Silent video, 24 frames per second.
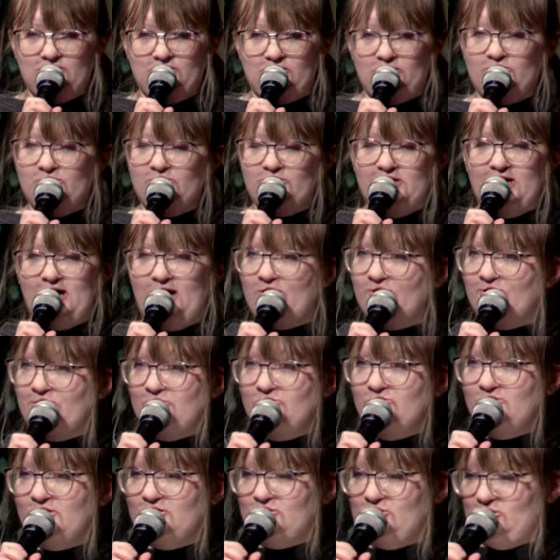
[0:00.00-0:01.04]
Now
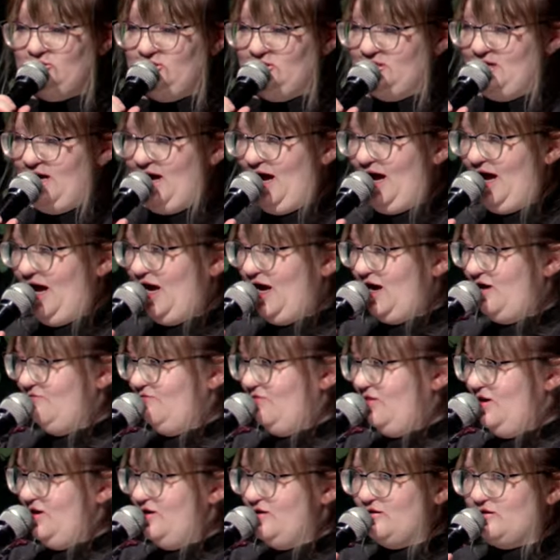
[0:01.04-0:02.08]
you can just
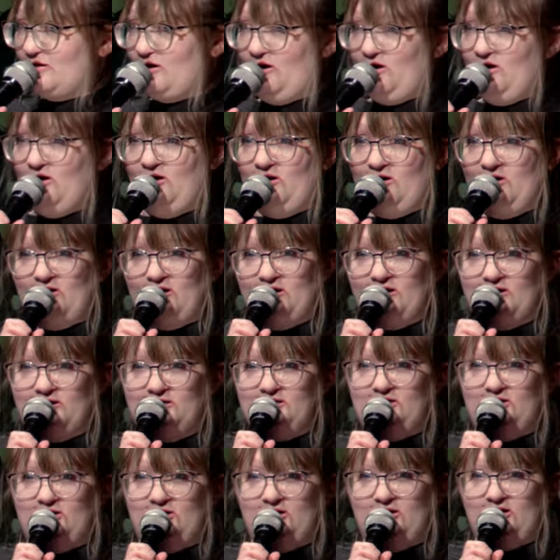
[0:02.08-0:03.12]
have their car,
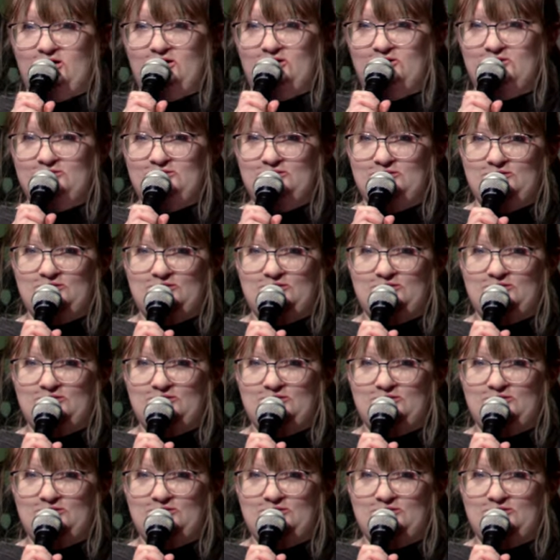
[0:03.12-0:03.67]
you know?